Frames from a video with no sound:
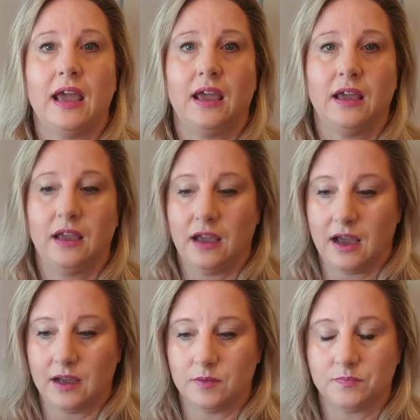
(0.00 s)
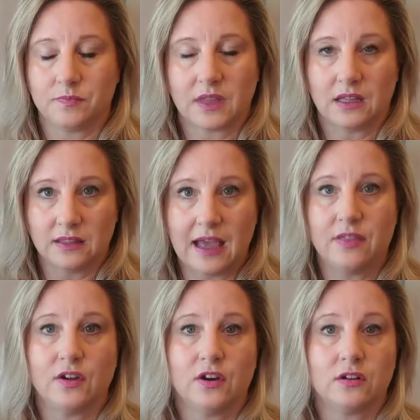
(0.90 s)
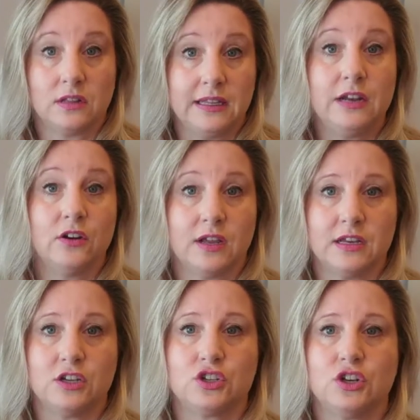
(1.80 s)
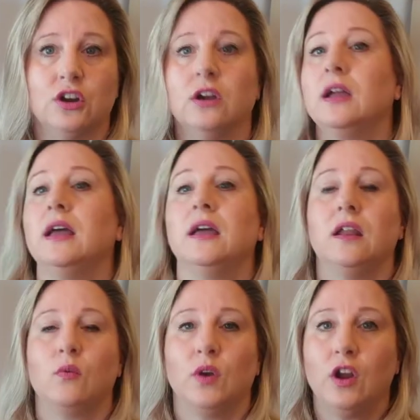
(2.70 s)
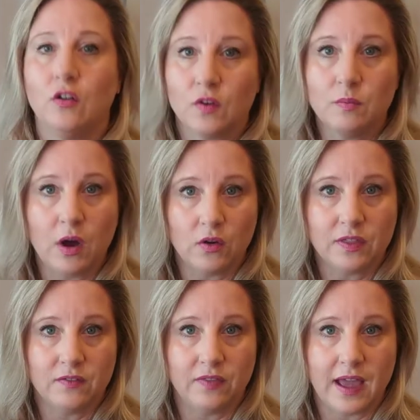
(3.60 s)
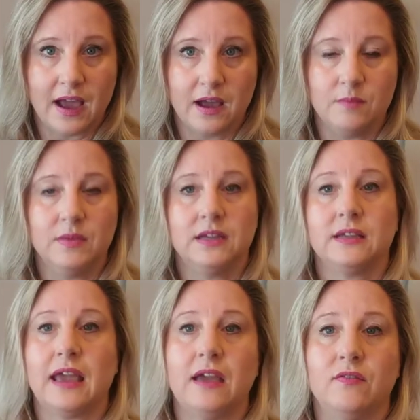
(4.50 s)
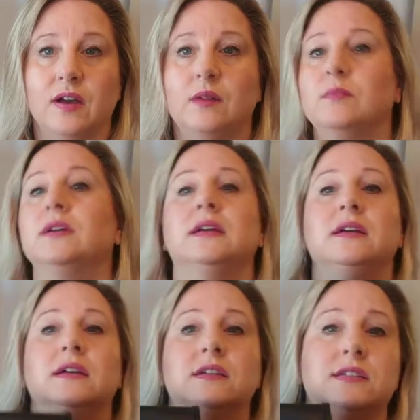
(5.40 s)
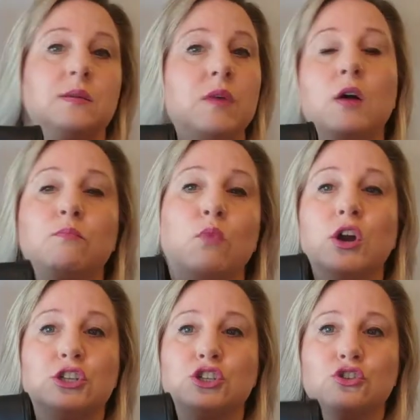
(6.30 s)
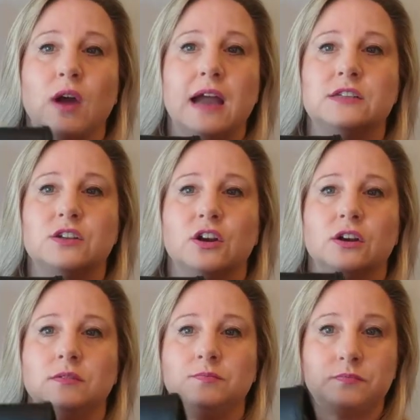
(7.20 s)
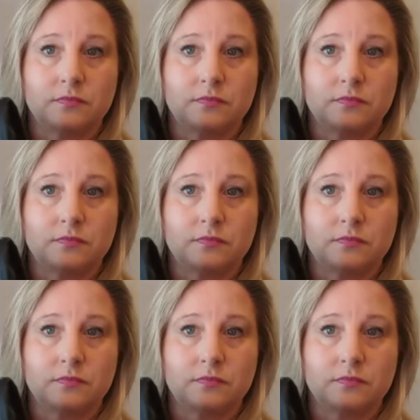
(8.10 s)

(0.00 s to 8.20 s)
a um, leather cleaner conditioner. I went over both of them, gave them some a moisturizer.